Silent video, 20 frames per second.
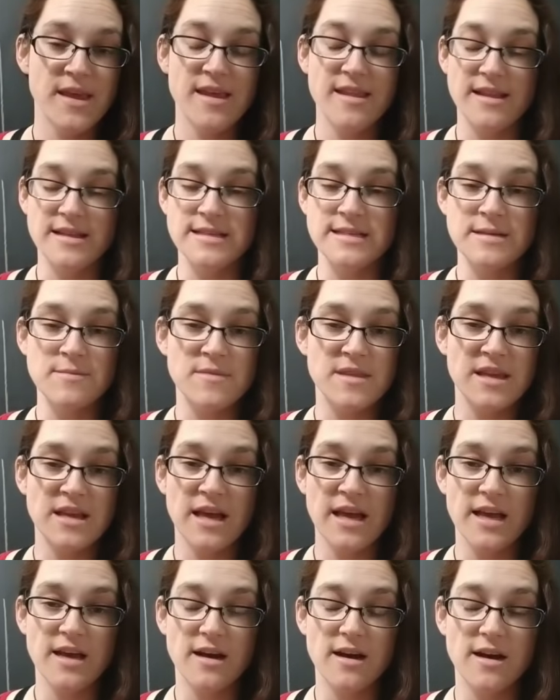That's something
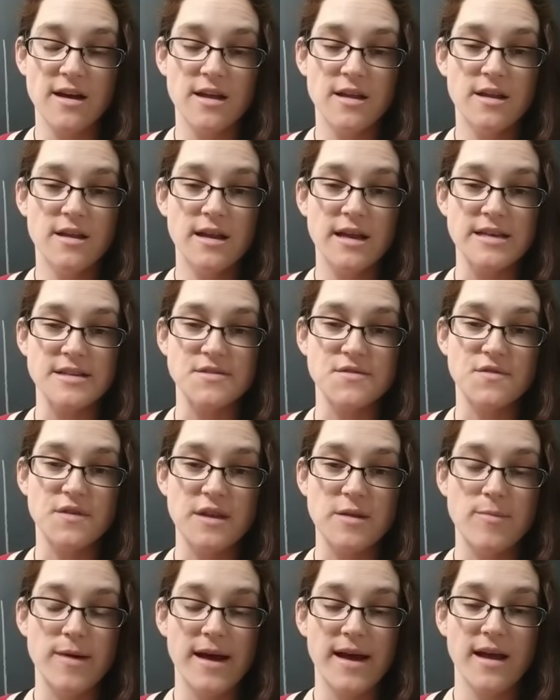I got as
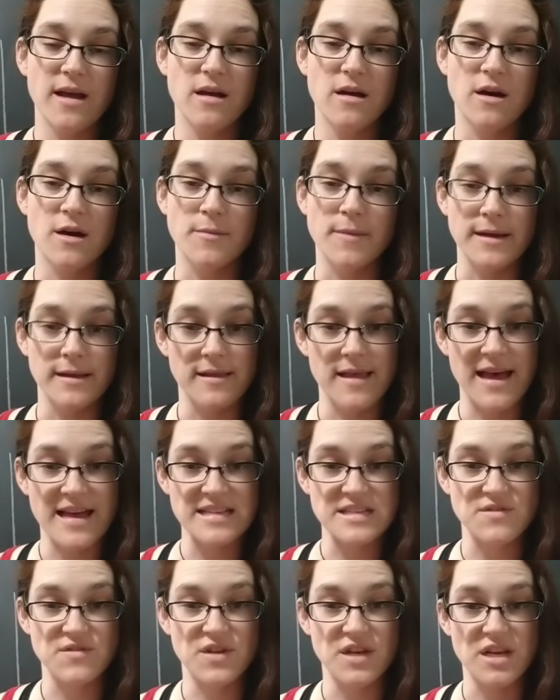feedback on my
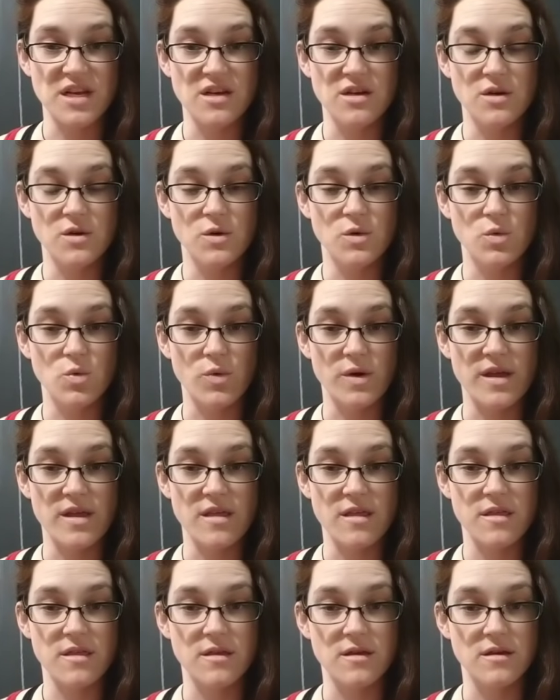last video with
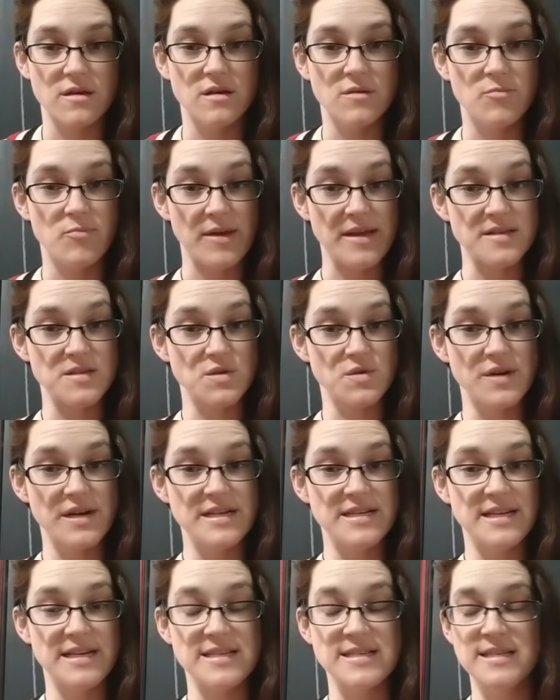the basal
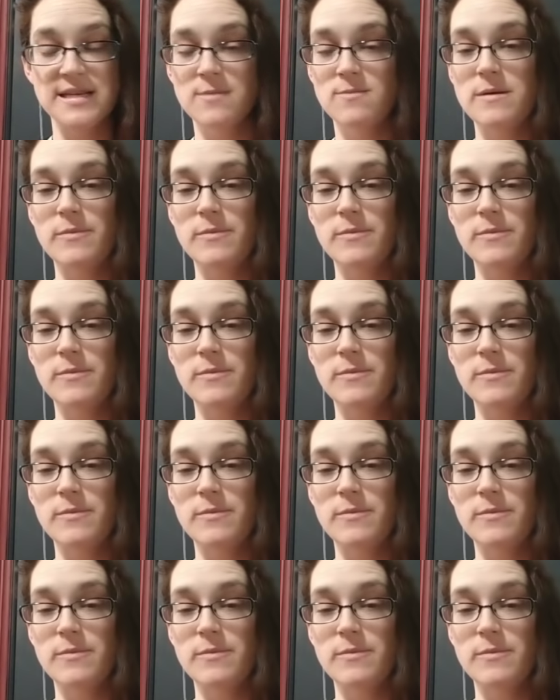rate testing.